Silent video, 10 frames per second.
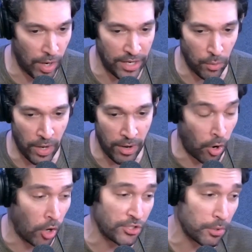away.
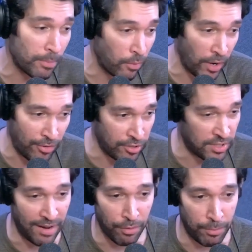Also, by the way, there's
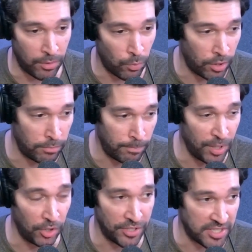never been one
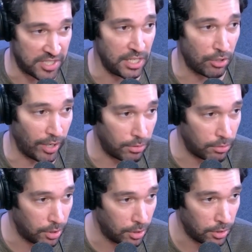built in secret.
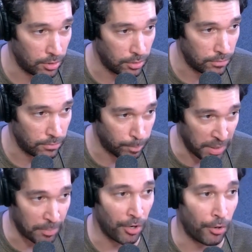
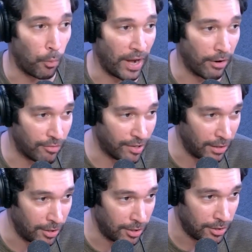People are aware of
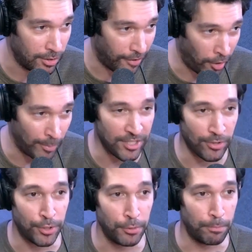it. Armies are
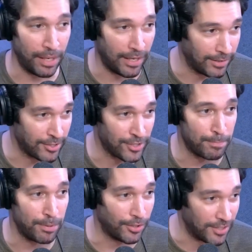too big to just
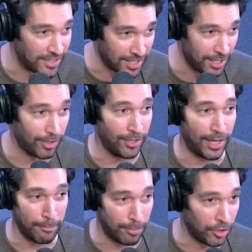build in secret. You
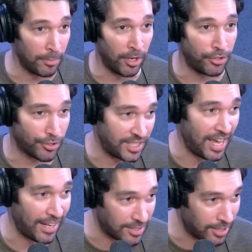can't build them under a
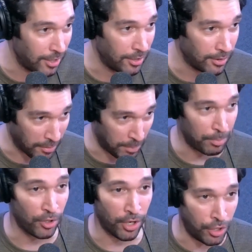tent. Like,
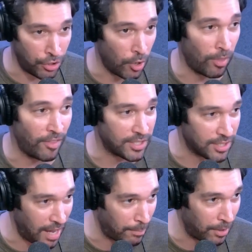people are going to know that this is
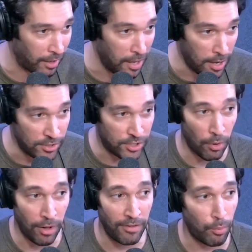happening.
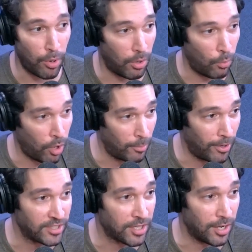So all of
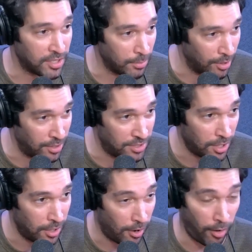Walmart's customers,
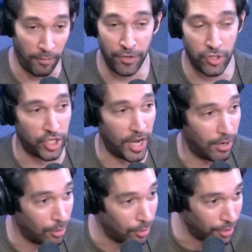all of their
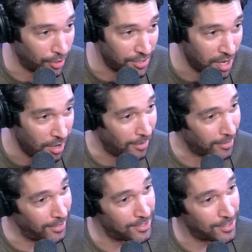shareholders are
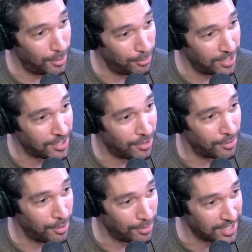going to slowly start
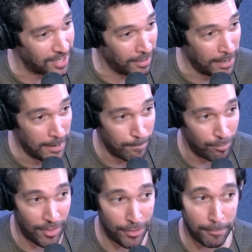noticing that they're